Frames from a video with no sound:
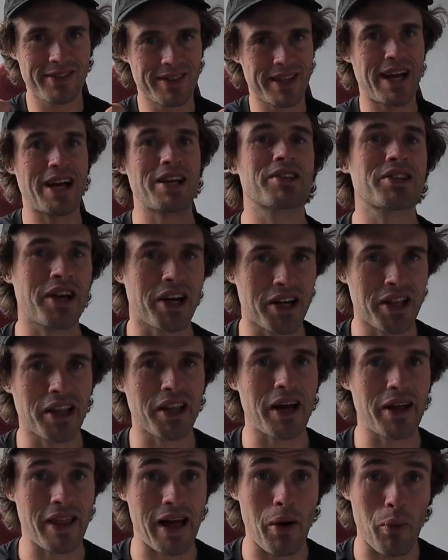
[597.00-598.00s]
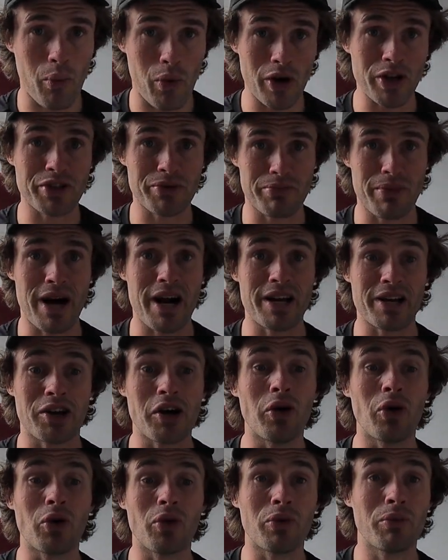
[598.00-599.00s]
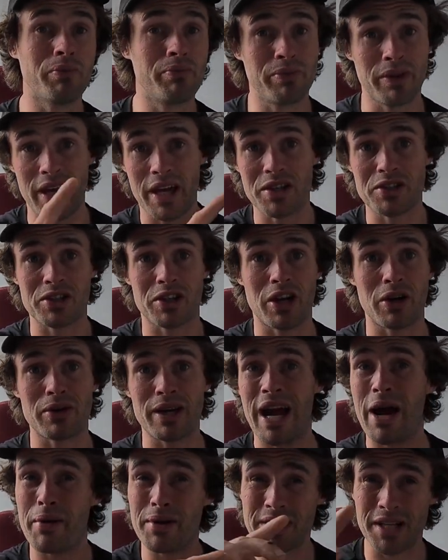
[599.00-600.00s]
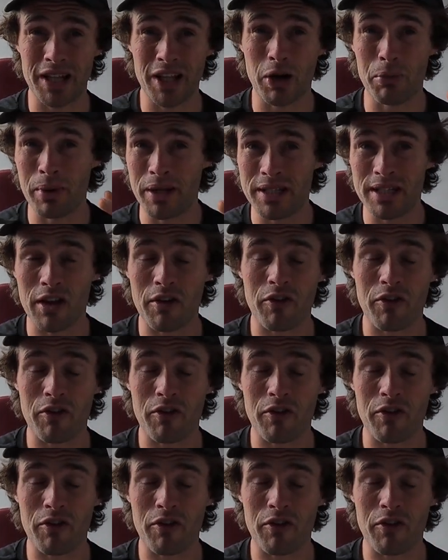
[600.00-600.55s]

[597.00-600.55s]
That's kind of like, that was my goal years ago. Now it's a little bit